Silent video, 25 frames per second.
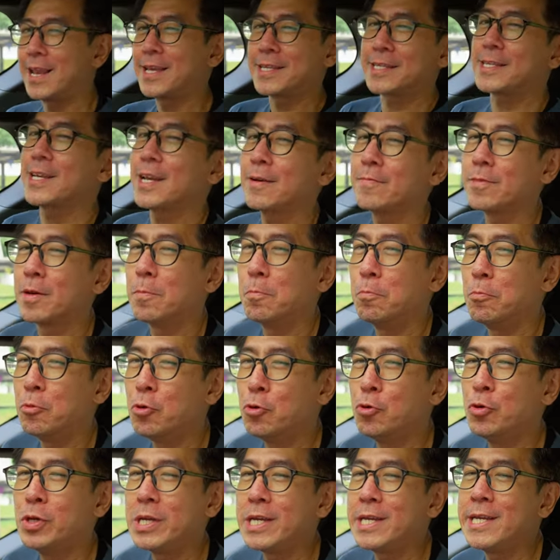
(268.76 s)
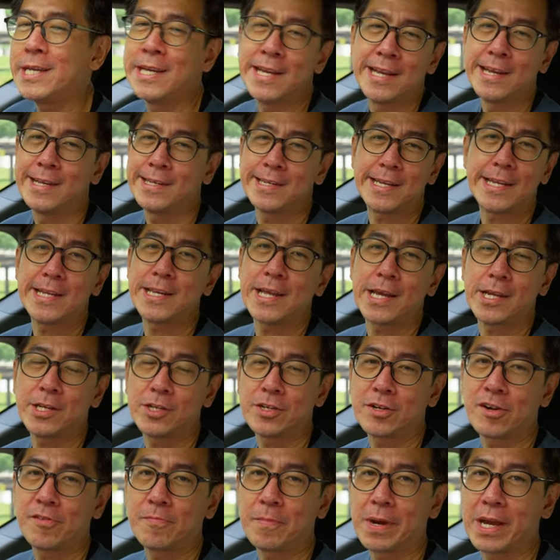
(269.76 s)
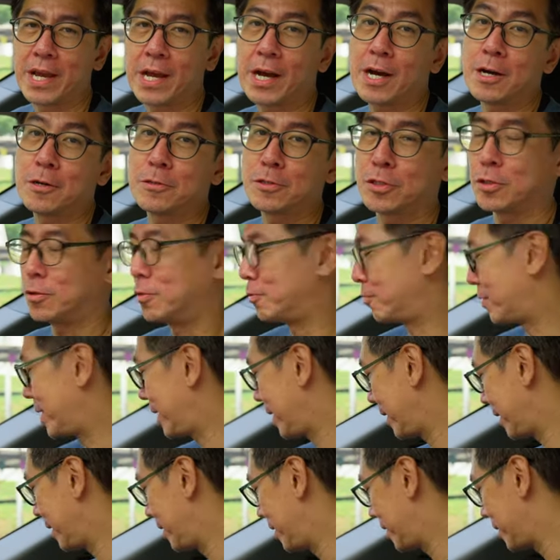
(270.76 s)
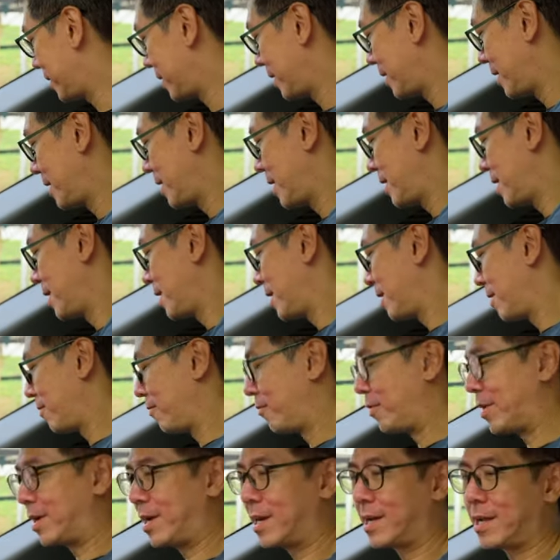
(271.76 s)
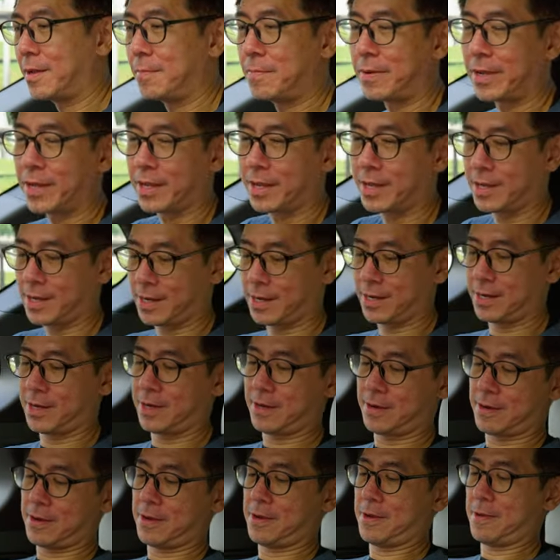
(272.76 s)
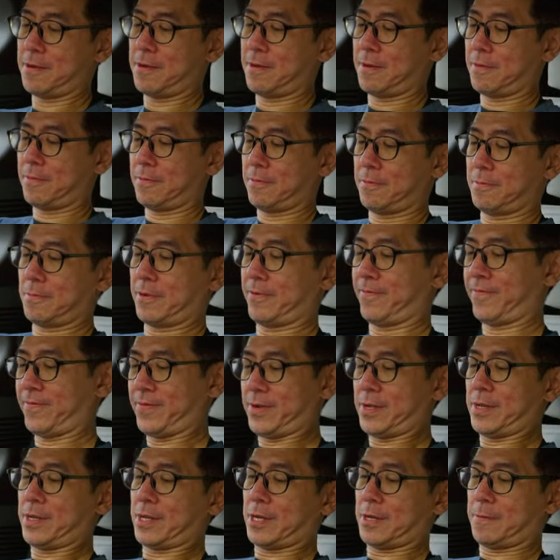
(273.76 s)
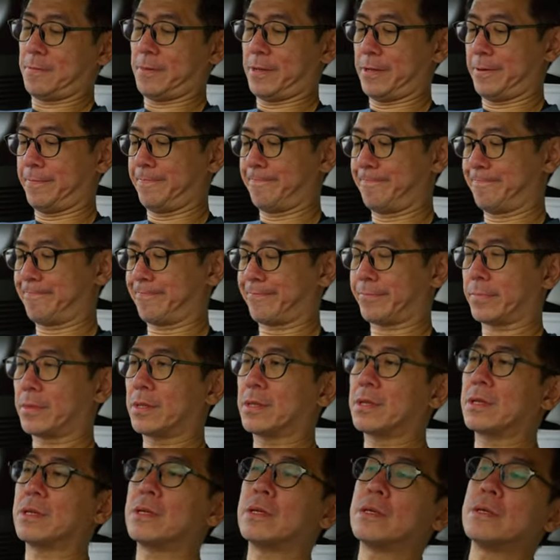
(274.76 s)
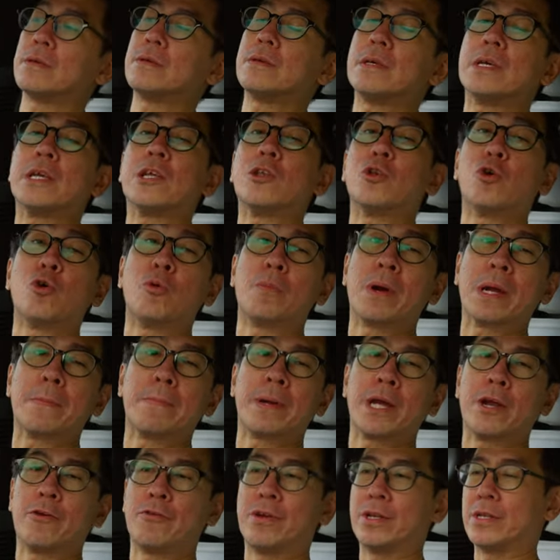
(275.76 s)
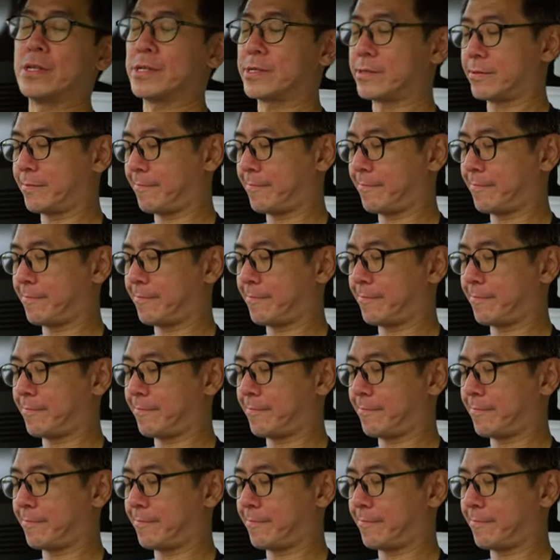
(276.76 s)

Let's say I'm the moody teenager of my household, right? I can just recline back here, I'm up and know my parents.